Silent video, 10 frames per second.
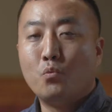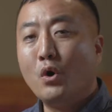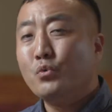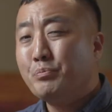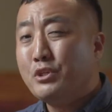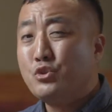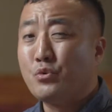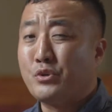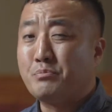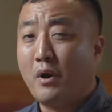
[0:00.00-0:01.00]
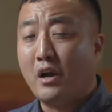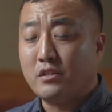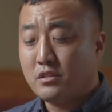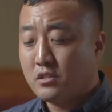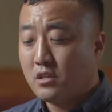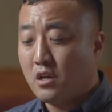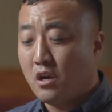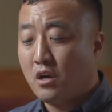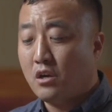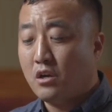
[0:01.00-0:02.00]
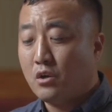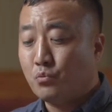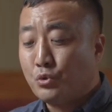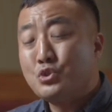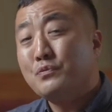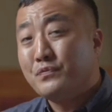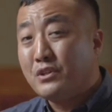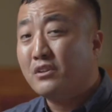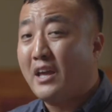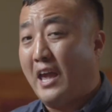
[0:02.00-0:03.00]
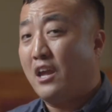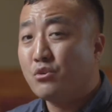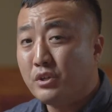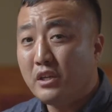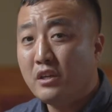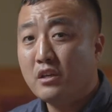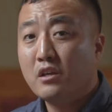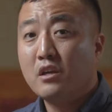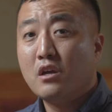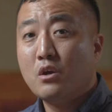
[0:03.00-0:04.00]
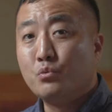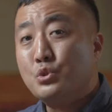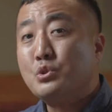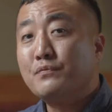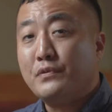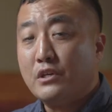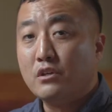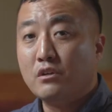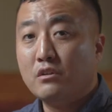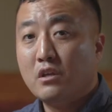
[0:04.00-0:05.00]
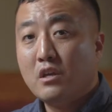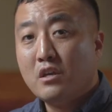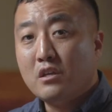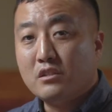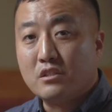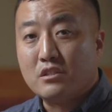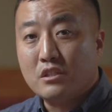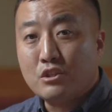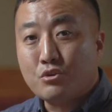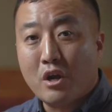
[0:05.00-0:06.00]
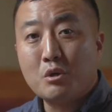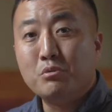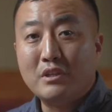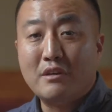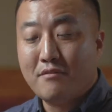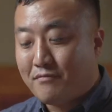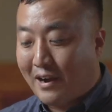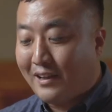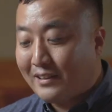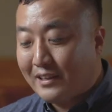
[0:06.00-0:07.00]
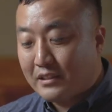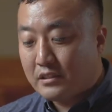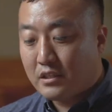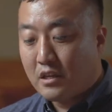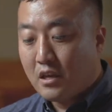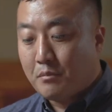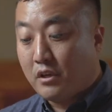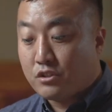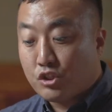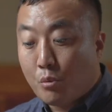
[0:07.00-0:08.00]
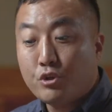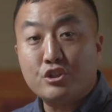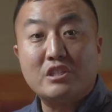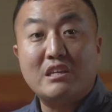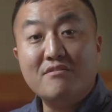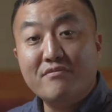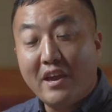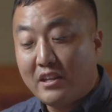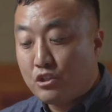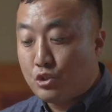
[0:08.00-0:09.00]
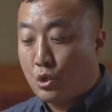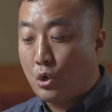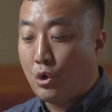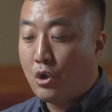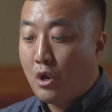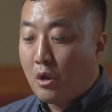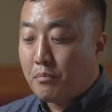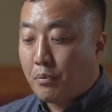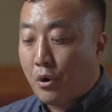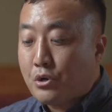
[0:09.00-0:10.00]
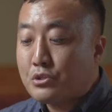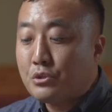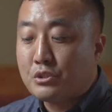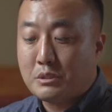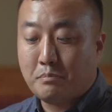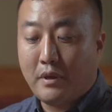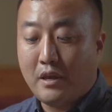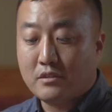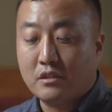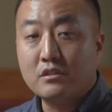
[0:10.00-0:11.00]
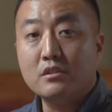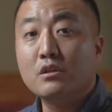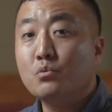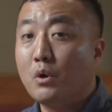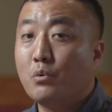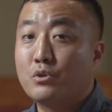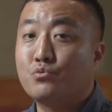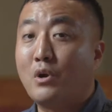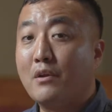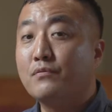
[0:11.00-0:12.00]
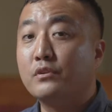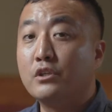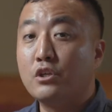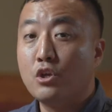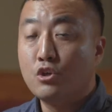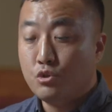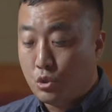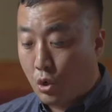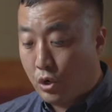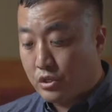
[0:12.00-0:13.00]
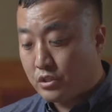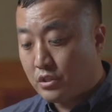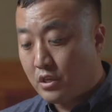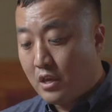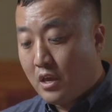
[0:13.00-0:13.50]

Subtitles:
What would be your response? Wouldn't you feel angry? Wouldn't you feel this incredibly violated because someone just invaded your personal space and took what was rightfully yours?